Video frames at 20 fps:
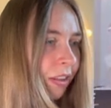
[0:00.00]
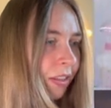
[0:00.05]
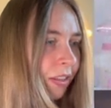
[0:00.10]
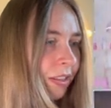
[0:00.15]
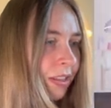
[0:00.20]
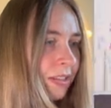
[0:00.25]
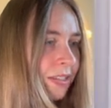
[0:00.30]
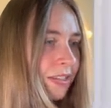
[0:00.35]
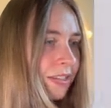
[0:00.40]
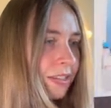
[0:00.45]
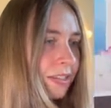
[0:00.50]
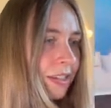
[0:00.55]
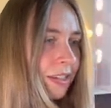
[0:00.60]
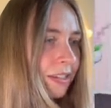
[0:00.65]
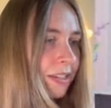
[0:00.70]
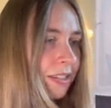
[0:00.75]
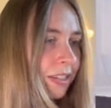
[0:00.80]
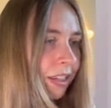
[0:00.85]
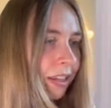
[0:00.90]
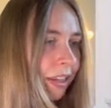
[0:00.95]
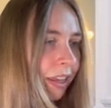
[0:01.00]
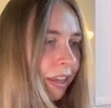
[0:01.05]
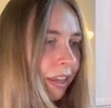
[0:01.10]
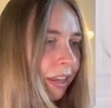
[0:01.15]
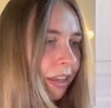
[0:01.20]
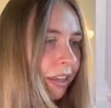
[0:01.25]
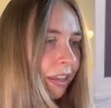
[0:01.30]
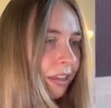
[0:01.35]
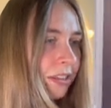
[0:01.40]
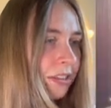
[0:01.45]
This is
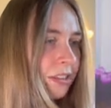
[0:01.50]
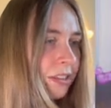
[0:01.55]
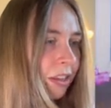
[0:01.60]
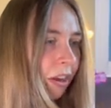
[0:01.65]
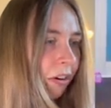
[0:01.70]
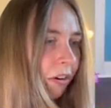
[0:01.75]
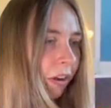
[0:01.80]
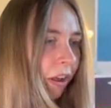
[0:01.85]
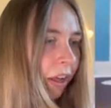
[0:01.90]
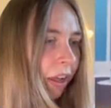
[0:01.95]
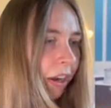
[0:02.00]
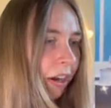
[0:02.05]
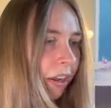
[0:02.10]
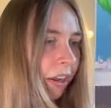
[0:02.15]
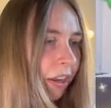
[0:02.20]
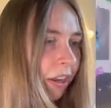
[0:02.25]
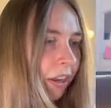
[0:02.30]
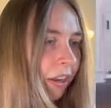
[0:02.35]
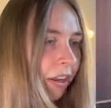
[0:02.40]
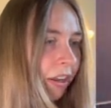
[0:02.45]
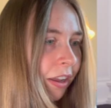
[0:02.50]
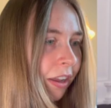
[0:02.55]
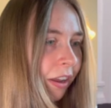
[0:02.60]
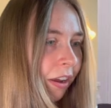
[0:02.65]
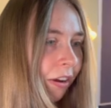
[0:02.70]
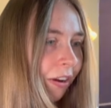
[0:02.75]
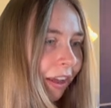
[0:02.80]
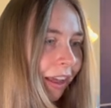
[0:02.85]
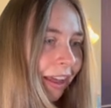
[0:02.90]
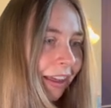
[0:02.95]
looking so good.
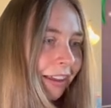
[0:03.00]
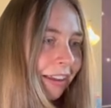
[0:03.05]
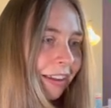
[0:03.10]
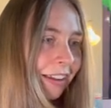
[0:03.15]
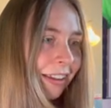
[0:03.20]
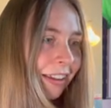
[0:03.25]
Okay.